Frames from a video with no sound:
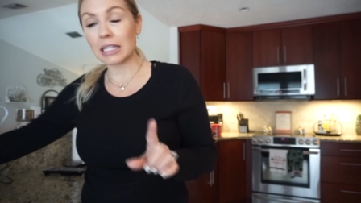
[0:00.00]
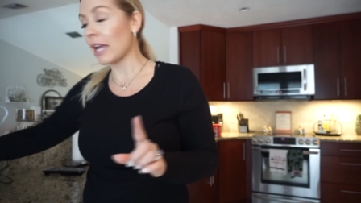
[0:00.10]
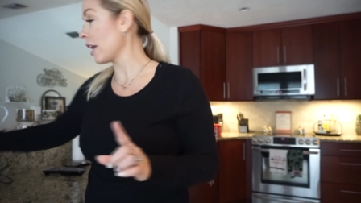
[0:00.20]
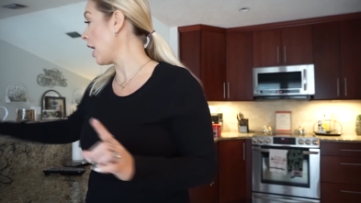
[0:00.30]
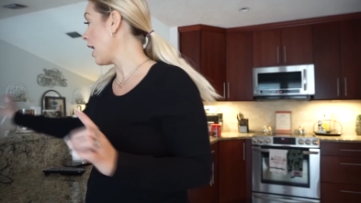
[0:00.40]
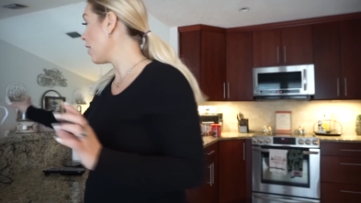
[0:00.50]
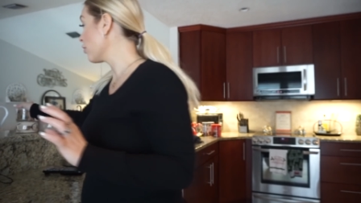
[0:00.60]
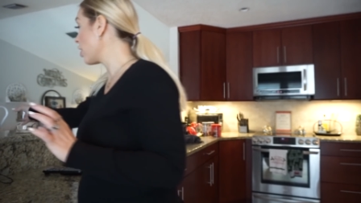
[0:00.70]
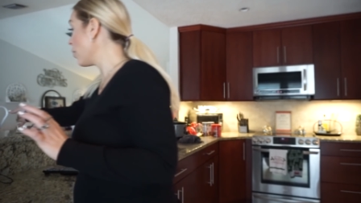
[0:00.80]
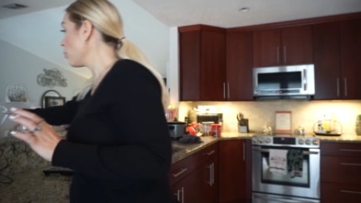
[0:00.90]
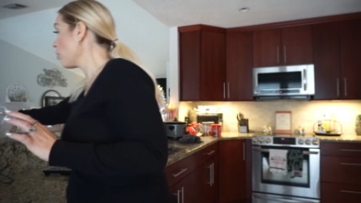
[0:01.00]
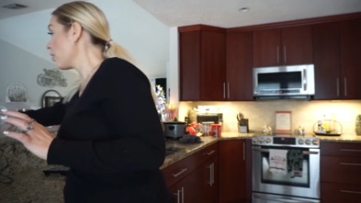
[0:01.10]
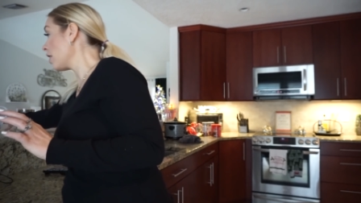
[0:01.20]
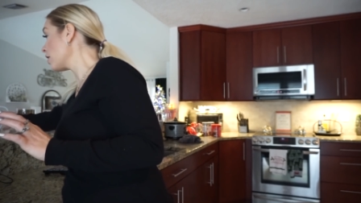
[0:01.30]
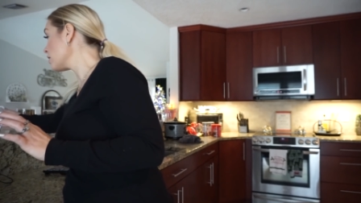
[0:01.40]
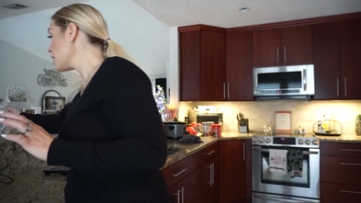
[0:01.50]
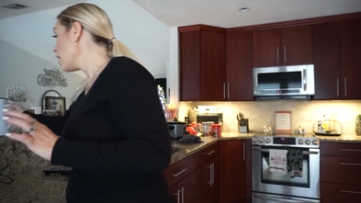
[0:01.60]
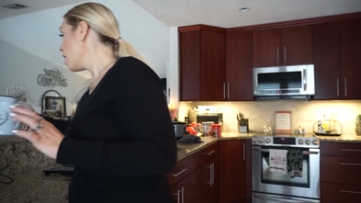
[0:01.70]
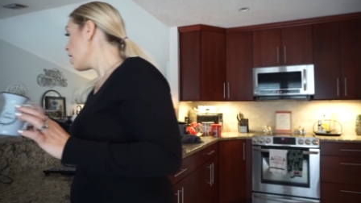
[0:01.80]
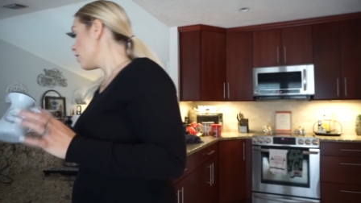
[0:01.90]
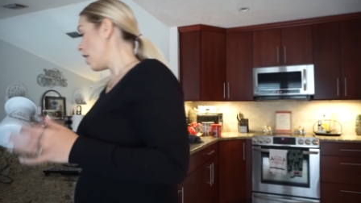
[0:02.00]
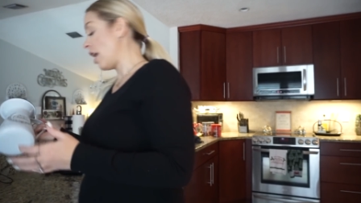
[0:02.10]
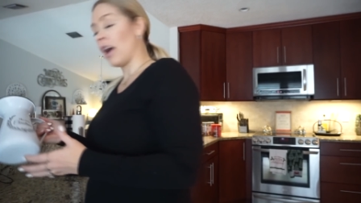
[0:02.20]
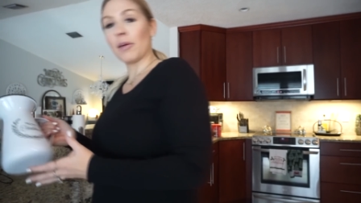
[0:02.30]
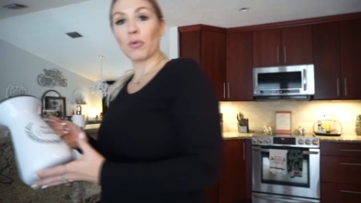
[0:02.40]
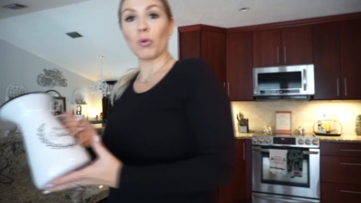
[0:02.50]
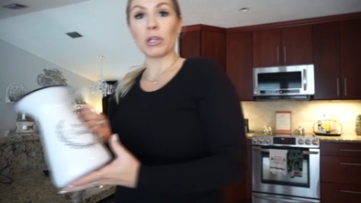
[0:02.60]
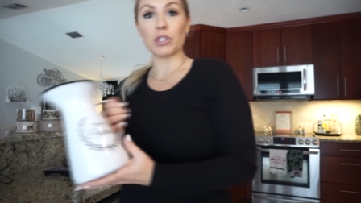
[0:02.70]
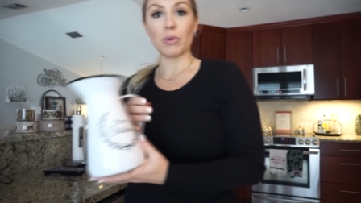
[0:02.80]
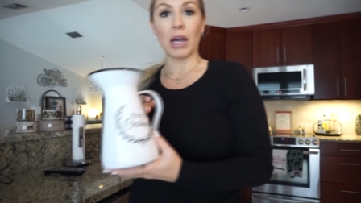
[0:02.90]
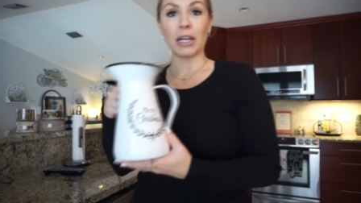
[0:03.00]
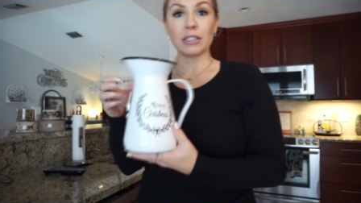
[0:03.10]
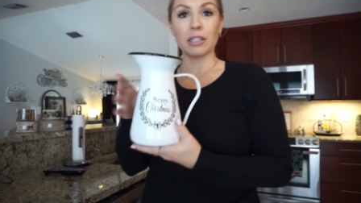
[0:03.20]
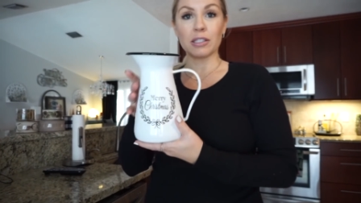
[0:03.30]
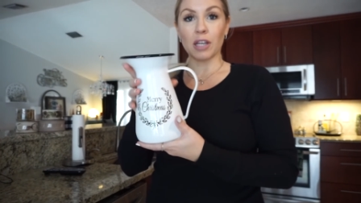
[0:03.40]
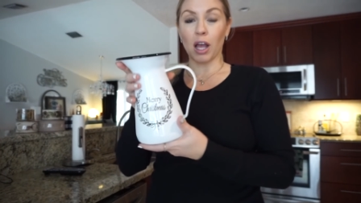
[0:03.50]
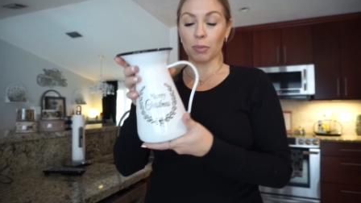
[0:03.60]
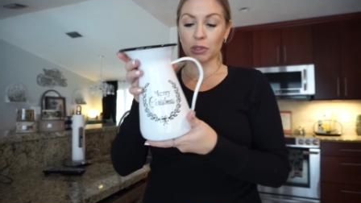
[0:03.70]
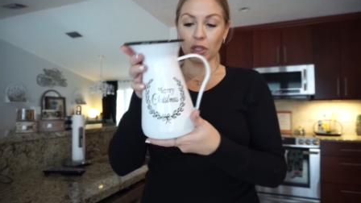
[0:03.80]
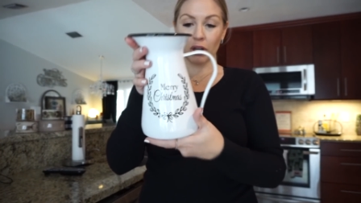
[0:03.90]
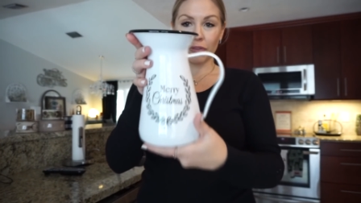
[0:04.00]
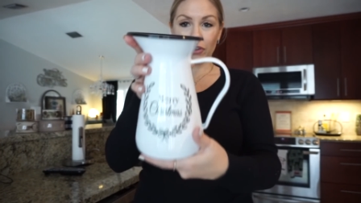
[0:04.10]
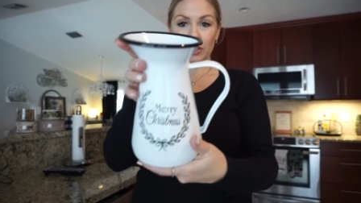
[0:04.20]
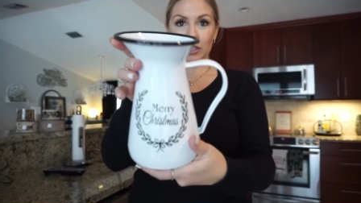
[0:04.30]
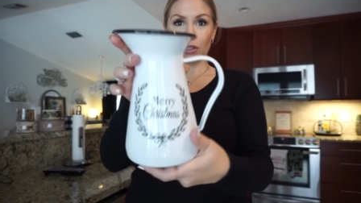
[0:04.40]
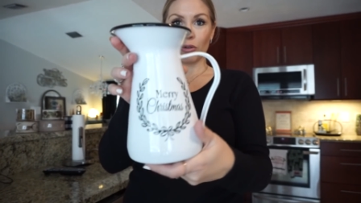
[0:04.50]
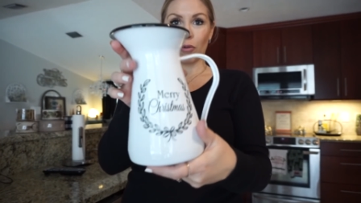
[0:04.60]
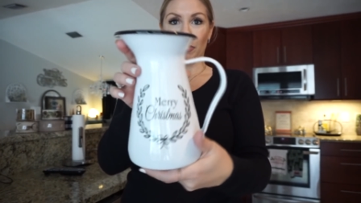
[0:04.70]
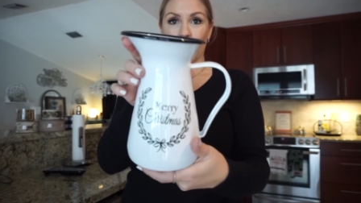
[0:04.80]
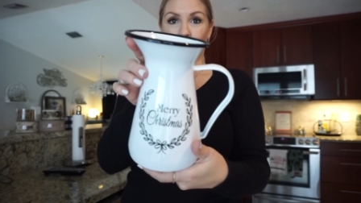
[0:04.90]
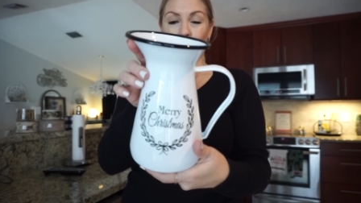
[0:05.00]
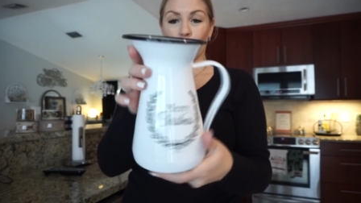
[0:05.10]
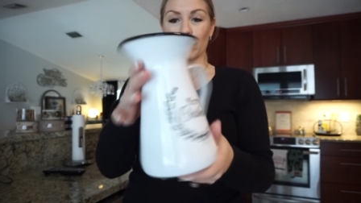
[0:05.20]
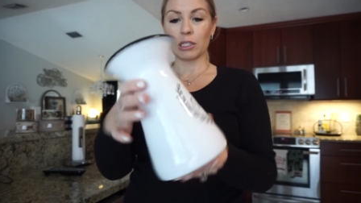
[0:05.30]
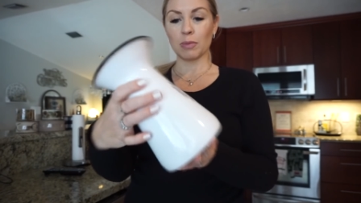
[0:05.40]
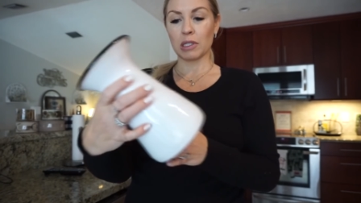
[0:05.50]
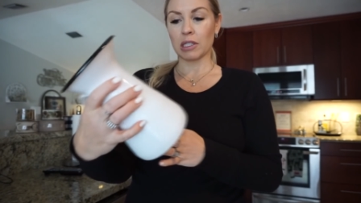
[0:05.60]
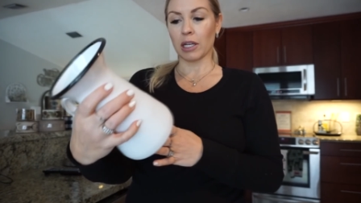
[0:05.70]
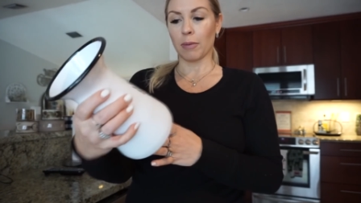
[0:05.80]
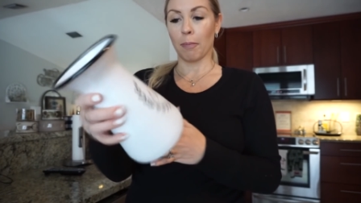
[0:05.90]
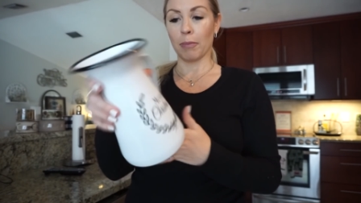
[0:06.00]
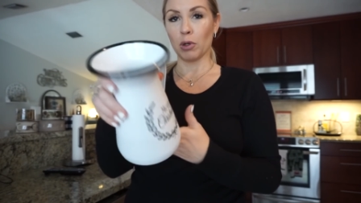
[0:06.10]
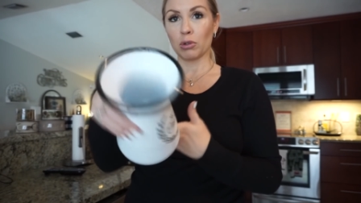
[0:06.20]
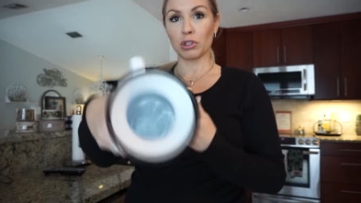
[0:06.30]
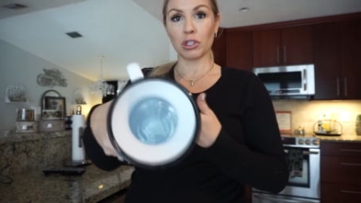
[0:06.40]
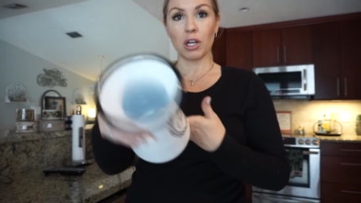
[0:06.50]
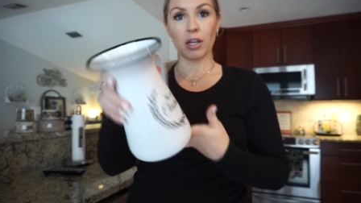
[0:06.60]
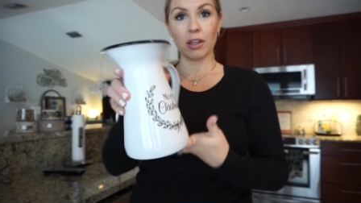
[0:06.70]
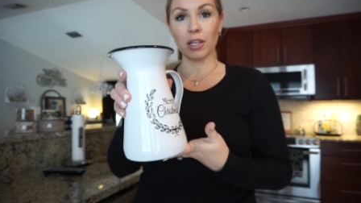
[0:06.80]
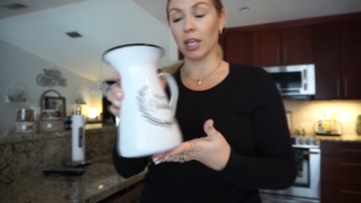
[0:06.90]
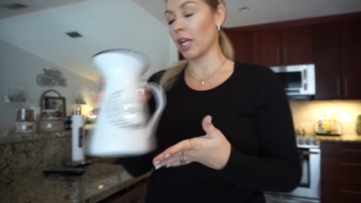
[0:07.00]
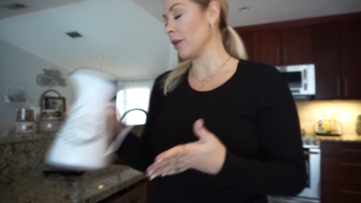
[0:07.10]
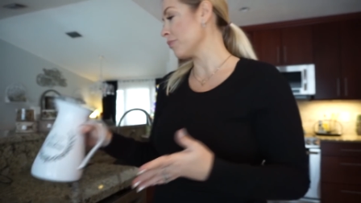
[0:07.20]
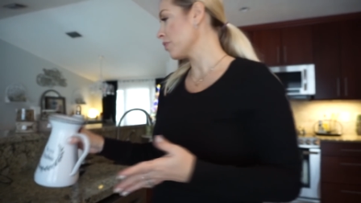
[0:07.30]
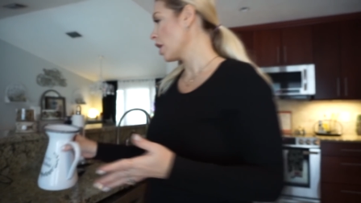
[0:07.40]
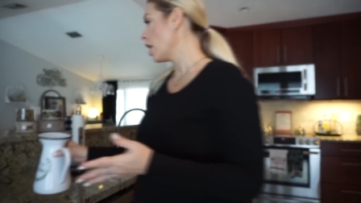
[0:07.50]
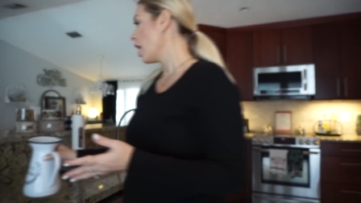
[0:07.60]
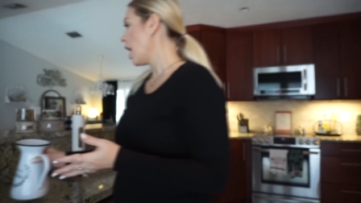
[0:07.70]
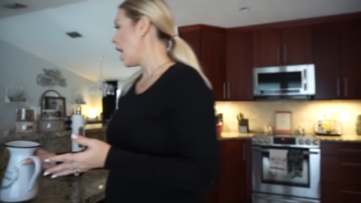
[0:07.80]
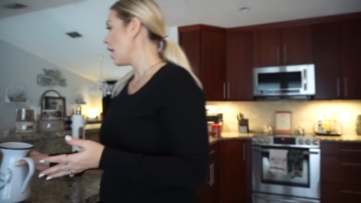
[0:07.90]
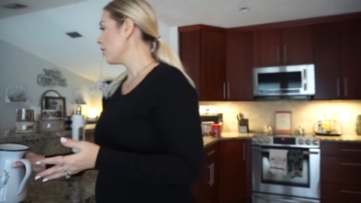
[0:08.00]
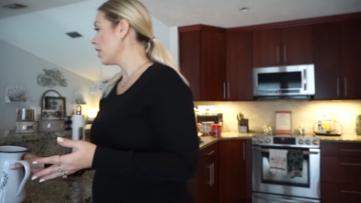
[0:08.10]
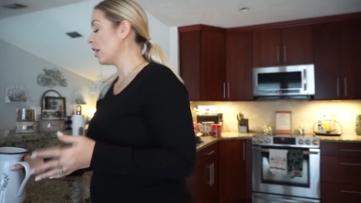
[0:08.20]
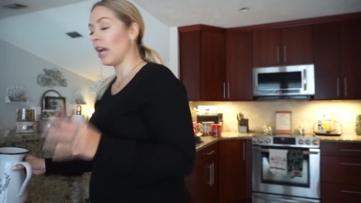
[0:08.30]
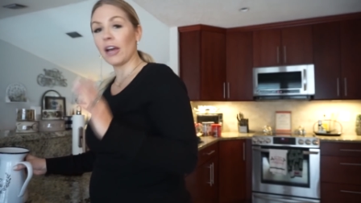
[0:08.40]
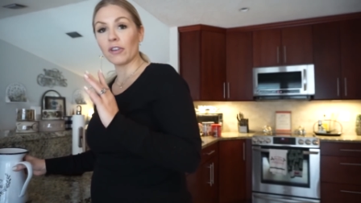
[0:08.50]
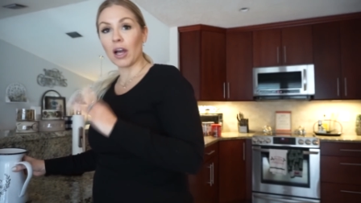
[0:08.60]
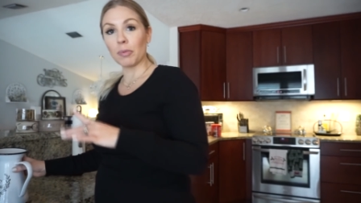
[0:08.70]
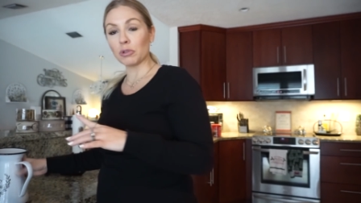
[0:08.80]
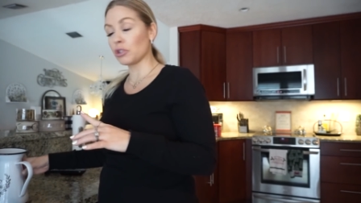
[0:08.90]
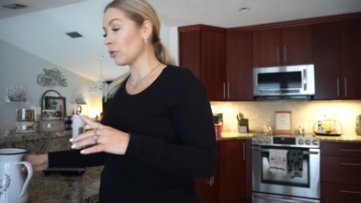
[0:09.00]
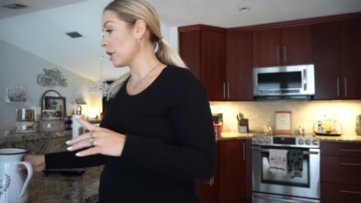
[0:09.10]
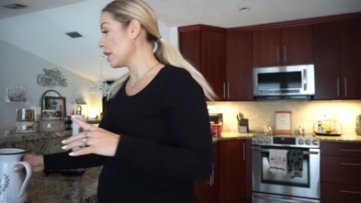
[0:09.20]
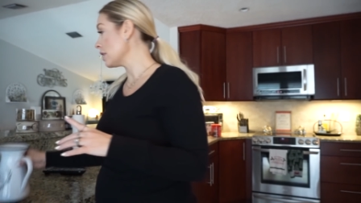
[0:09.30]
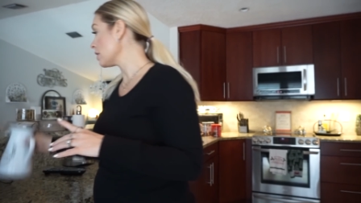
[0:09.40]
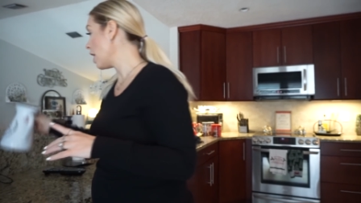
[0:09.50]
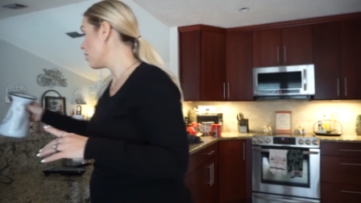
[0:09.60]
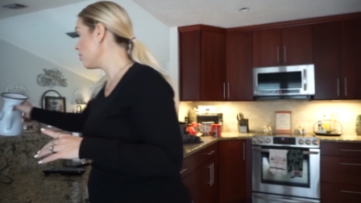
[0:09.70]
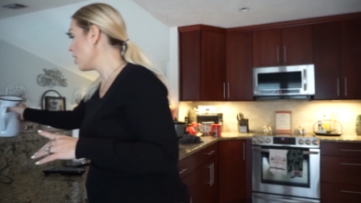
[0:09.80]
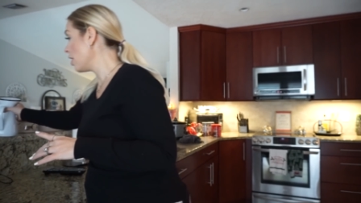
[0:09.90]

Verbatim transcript: thing, I have a couple things that I'm going to add to the top shelf, this little Merry Christmas like milk jug thingy. And then I have a couple trees. And